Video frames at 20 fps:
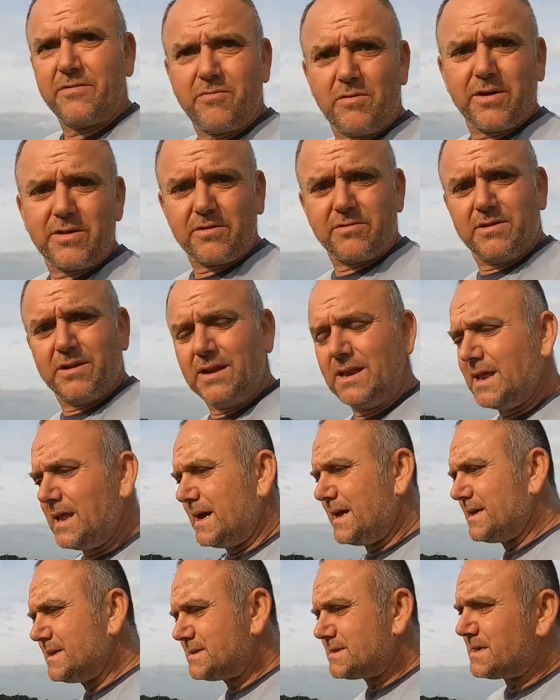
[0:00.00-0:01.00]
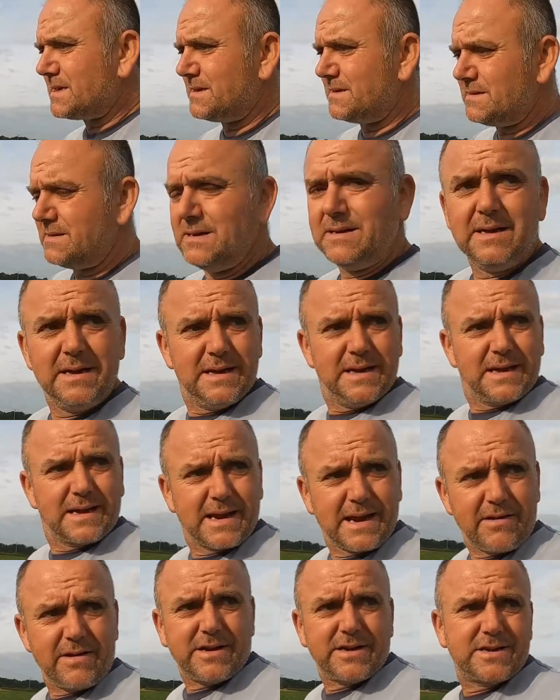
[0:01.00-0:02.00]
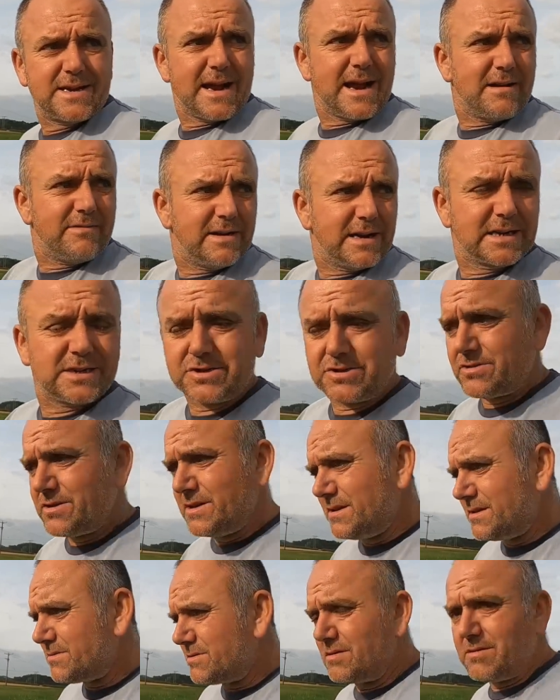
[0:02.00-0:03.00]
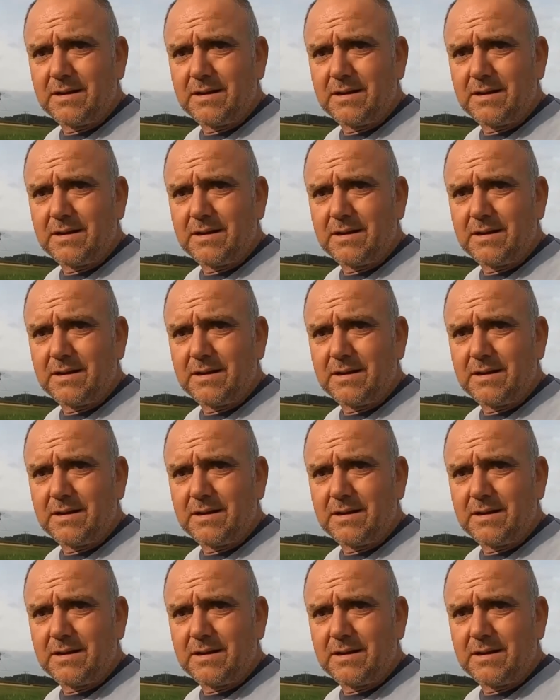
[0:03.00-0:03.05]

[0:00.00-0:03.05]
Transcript: if weather will let us, get it direct drilled.